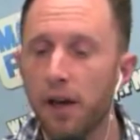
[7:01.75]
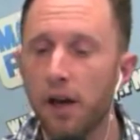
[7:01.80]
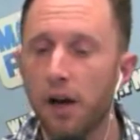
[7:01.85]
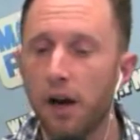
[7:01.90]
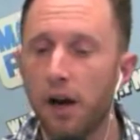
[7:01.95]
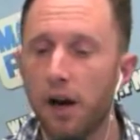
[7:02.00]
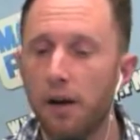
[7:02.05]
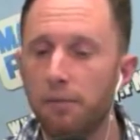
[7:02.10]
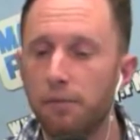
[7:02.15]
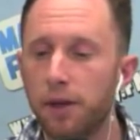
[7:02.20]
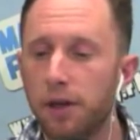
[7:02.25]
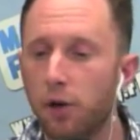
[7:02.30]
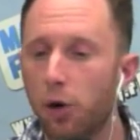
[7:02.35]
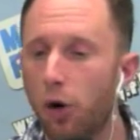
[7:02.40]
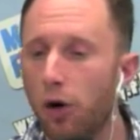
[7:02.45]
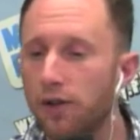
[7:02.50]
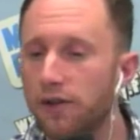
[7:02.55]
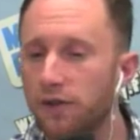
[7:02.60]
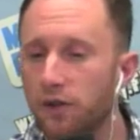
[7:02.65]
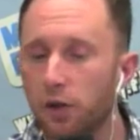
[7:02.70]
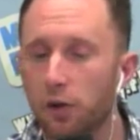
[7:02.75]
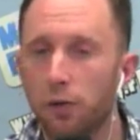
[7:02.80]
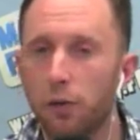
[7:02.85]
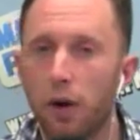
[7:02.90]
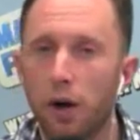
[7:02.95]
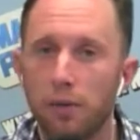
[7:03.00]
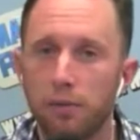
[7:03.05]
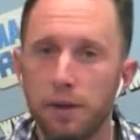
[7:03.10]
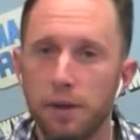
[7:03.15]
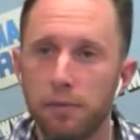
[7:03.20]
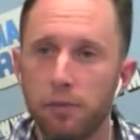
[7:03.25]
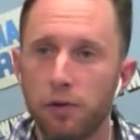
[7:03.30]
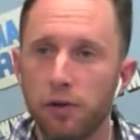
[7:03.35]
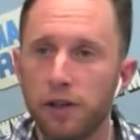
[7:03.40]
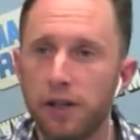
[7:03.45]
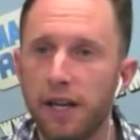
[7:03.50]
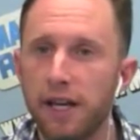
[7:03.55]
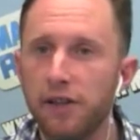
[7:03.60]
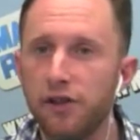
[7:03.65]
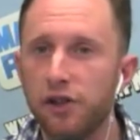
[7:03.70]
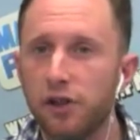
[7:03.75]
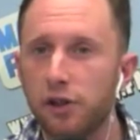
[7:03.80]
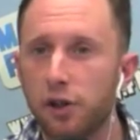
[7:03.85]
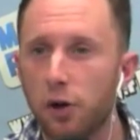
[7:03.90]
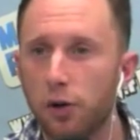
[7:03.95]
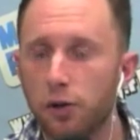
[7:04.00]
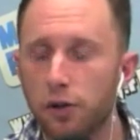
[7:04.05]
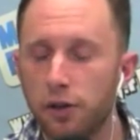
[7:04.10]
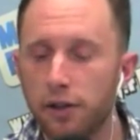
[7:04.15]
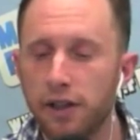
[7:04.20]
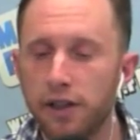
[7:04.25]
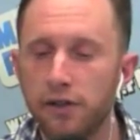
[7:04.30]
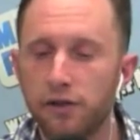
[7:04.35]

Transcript: uh, but also uh, people engaging locally